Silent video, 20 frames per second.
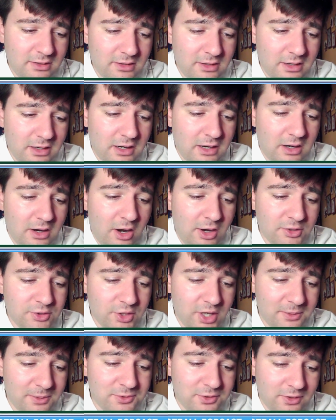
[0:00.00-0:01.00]
uh, on
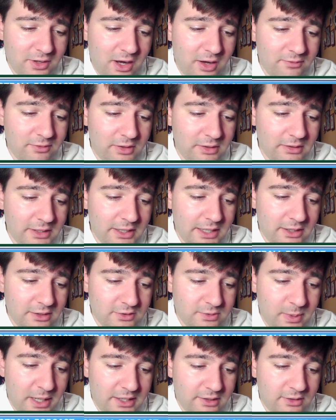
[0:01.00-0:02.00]
Chubb's recovery, leading to
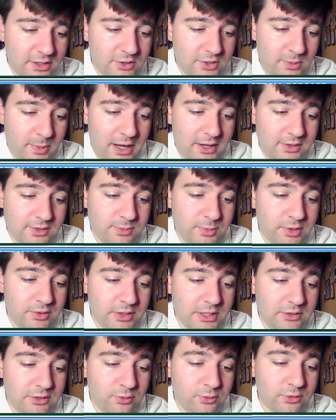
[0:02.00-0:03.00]
speculation about his
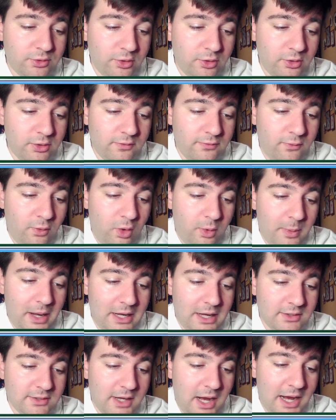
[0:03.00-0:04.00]
ability to return to form and
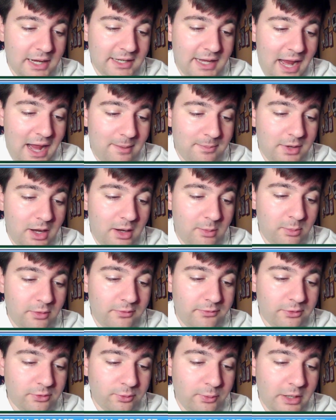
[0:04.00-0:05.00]
his high cap number
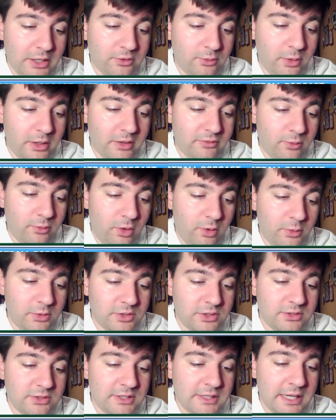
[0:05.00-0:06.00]
for 2024, which
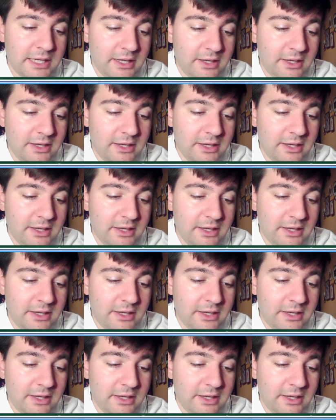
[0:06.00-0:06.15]
is